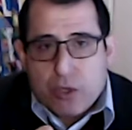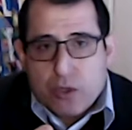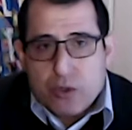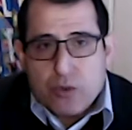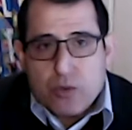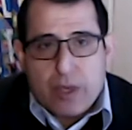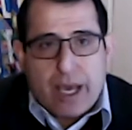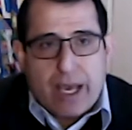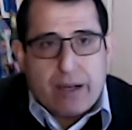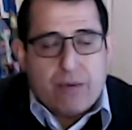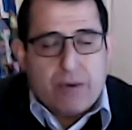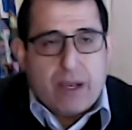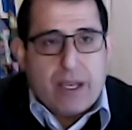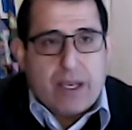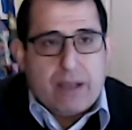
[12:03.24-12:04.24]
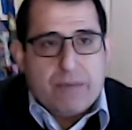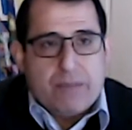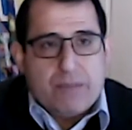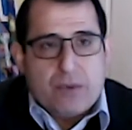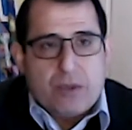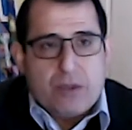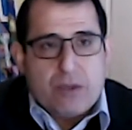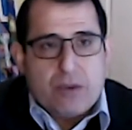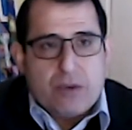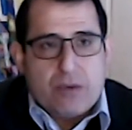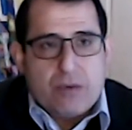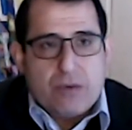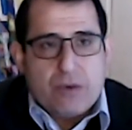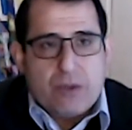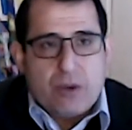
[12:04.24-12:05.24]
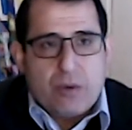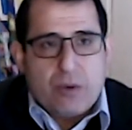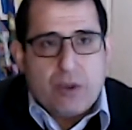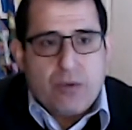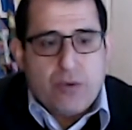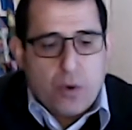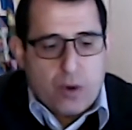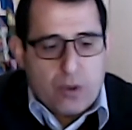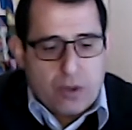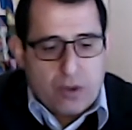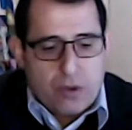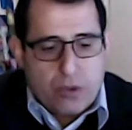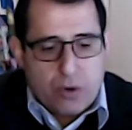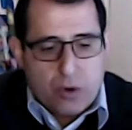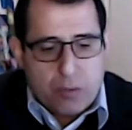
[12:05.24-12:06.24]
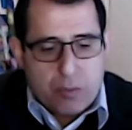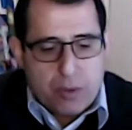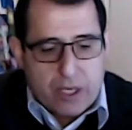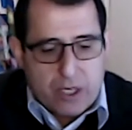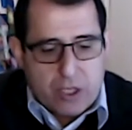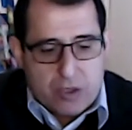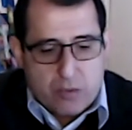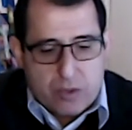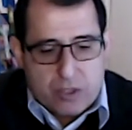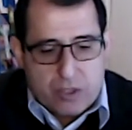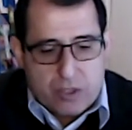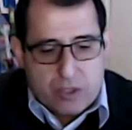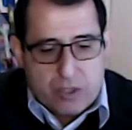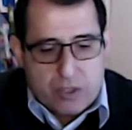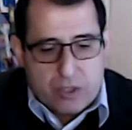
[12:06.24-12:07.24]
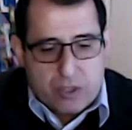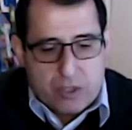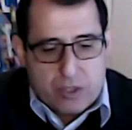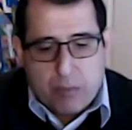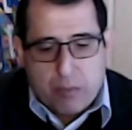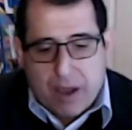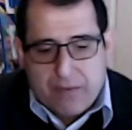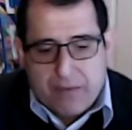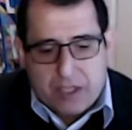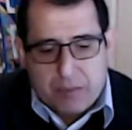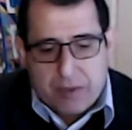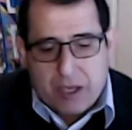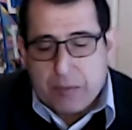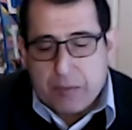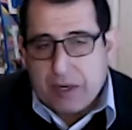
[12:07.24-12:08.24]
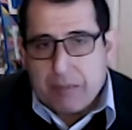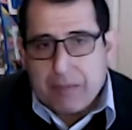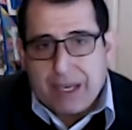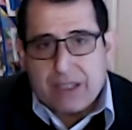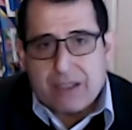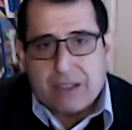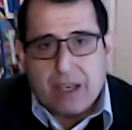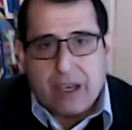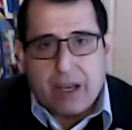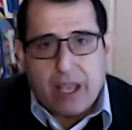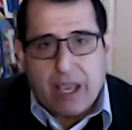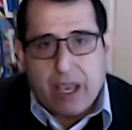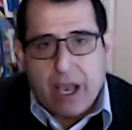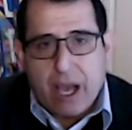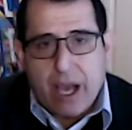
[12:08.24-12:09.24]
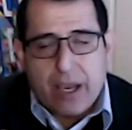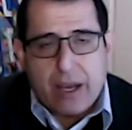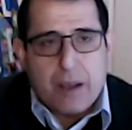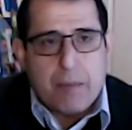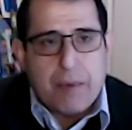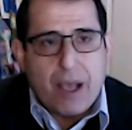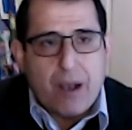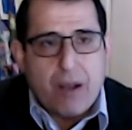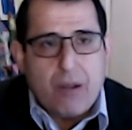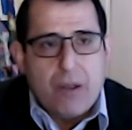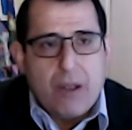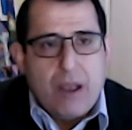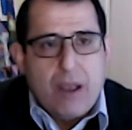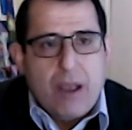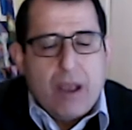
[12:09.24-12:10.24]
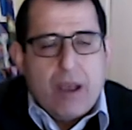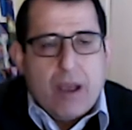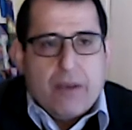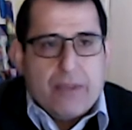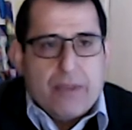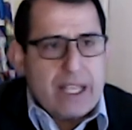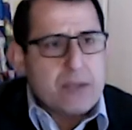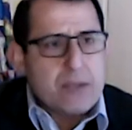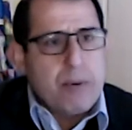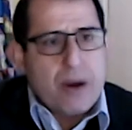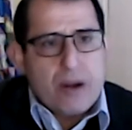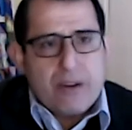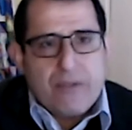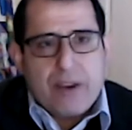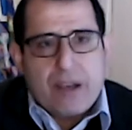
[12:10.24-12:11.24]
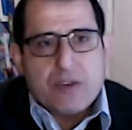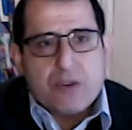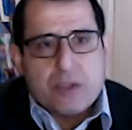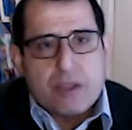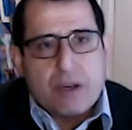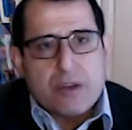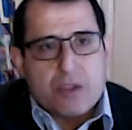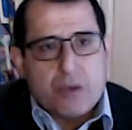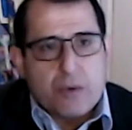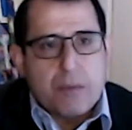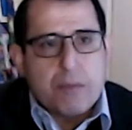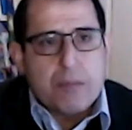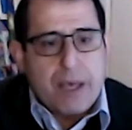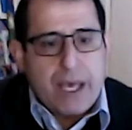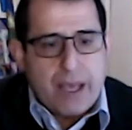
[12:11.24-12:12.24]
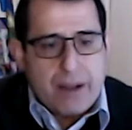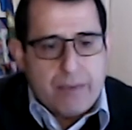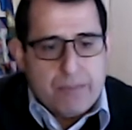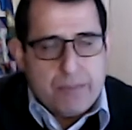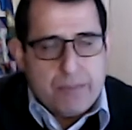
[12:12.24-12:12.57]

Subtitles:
do that, right? So, in the third prediction, which is about data privacy becoming a mainstay in AI and ML, that's part of how you start to embed